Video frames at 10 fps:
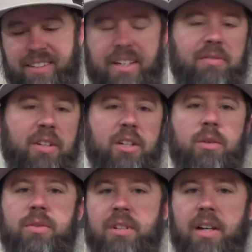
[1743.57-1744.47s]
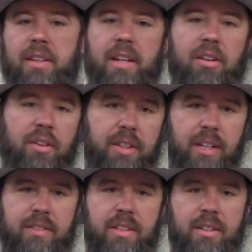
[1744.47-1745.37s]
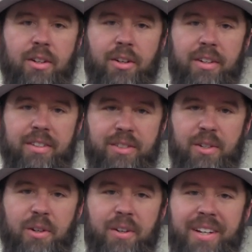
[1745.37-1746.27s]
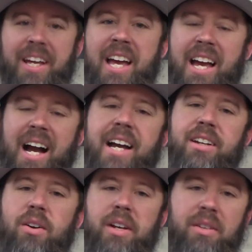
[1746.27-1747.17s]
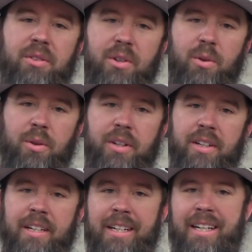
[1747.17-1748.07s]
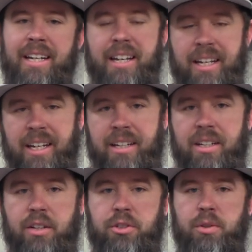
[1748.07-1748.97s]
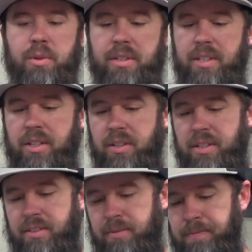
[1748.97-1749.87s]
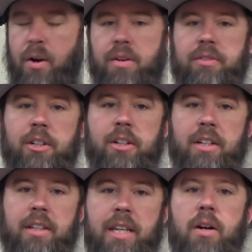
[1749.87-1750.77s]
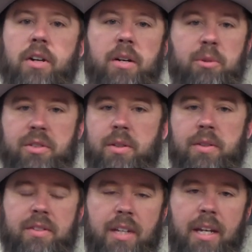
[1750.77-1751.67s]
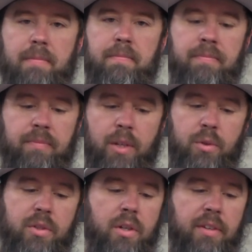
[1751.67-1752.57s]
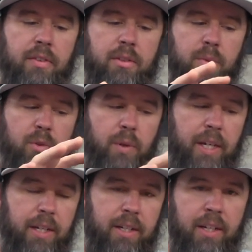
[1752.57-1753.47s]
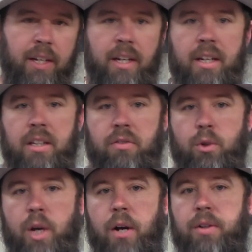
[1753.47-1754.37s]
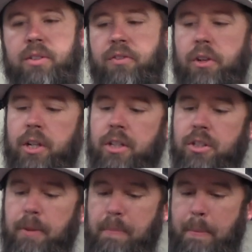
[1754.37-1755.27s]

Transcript: that video was not there on the SD card. So I know I hit record. Not sure what the deal is. However, the outcome was still the same. There was no difference between the 4 hours of footage